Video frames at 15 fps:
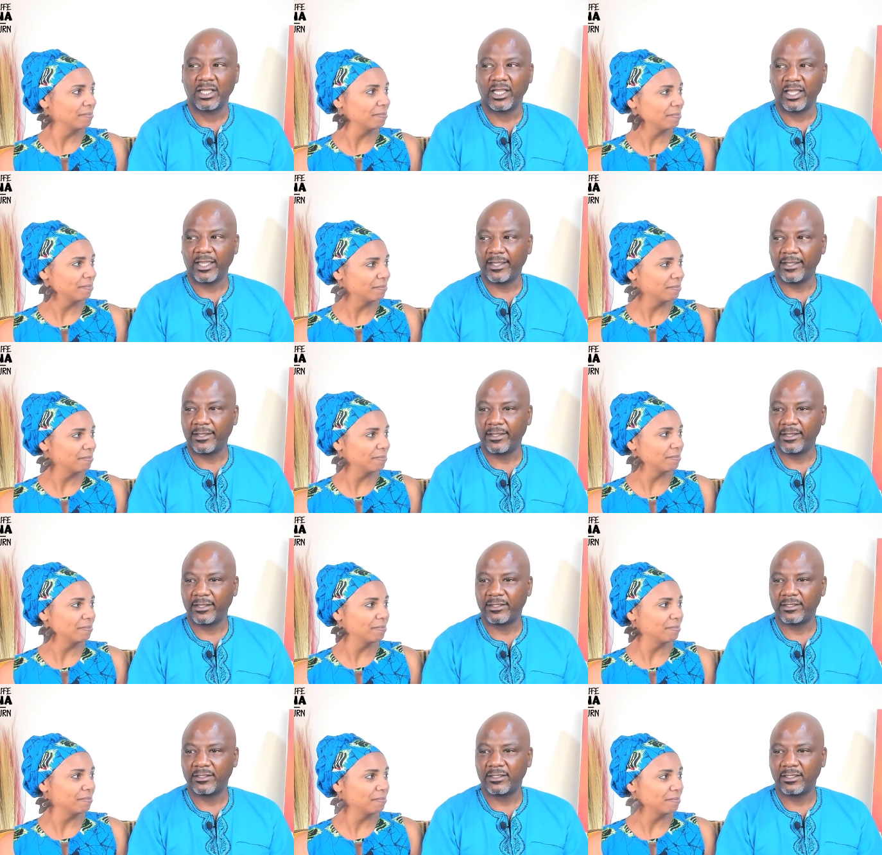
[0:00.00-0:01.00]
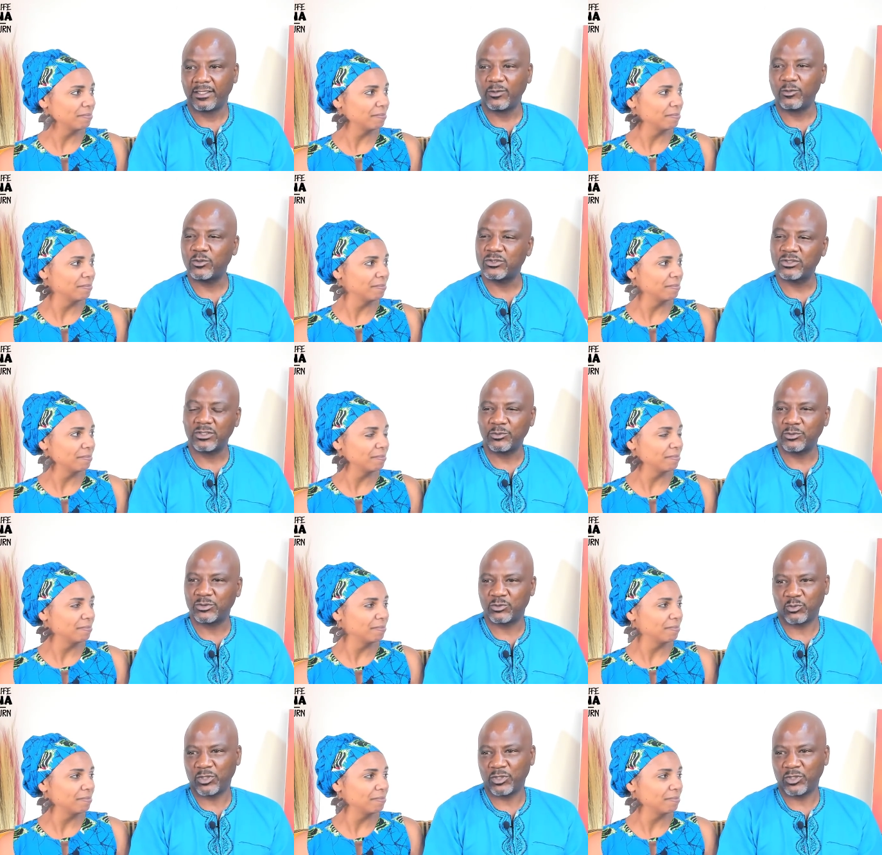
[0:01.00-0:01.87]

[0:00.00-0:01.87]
Speaker 1: And it was it was weird